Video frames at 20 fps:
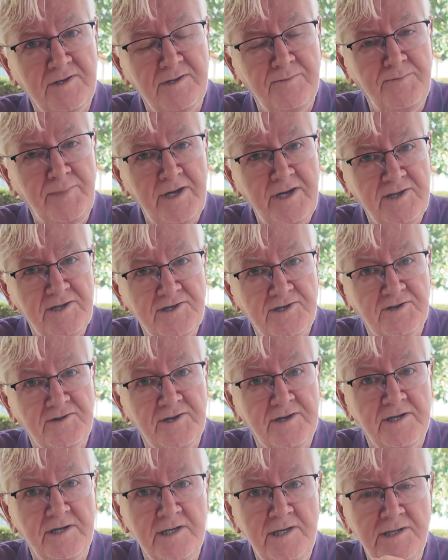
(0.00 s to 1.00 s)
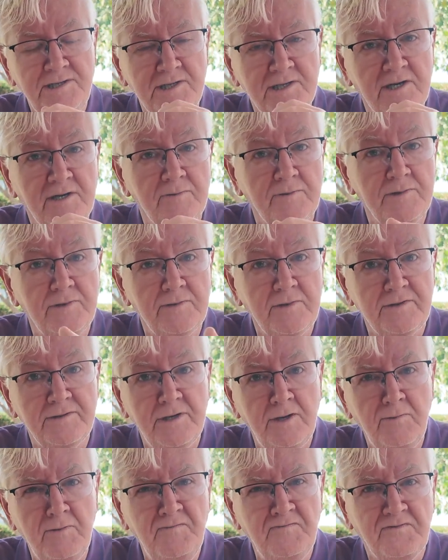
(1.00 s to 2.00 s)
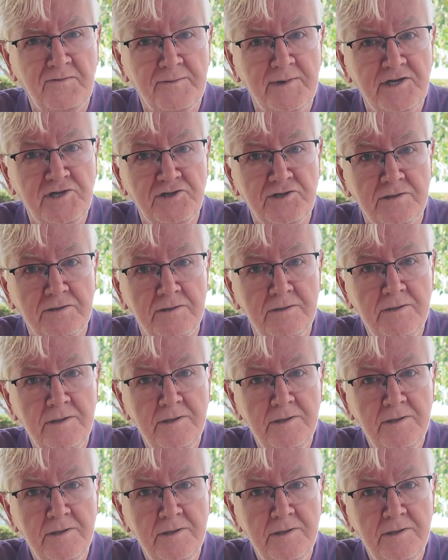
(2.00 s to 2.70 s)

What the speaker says: compare this to 30 years ago when you had no information